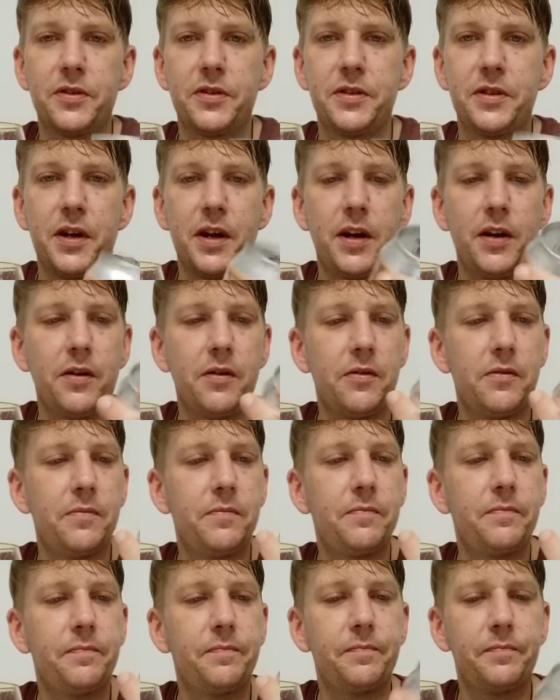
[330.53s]
style.
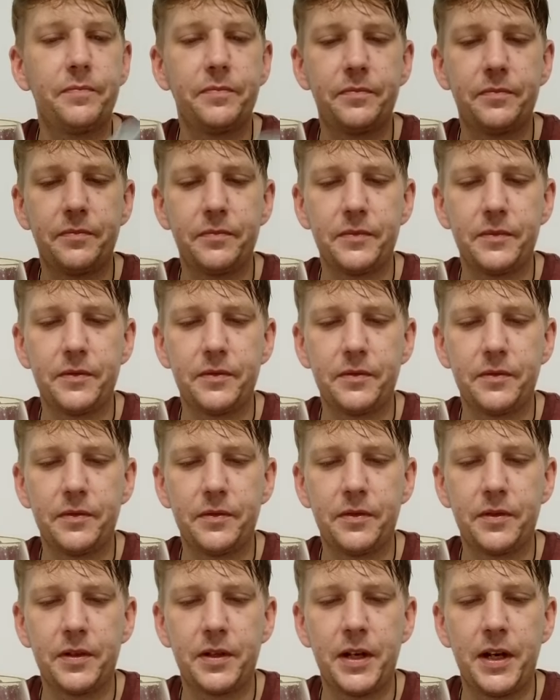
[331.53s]

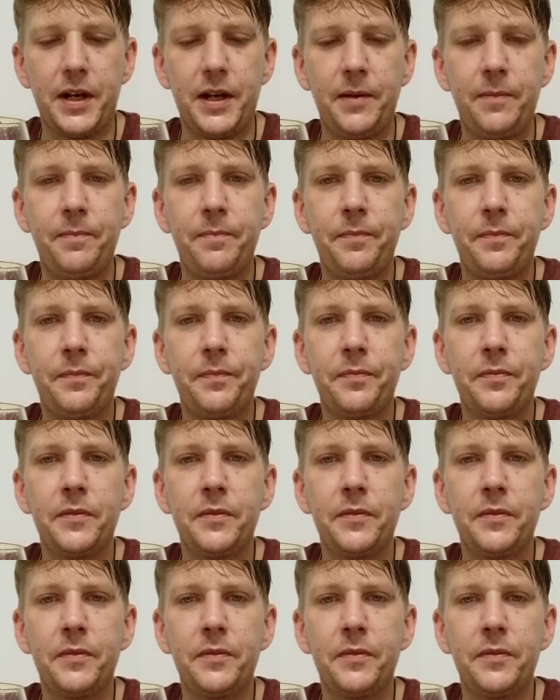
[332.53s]
Okay,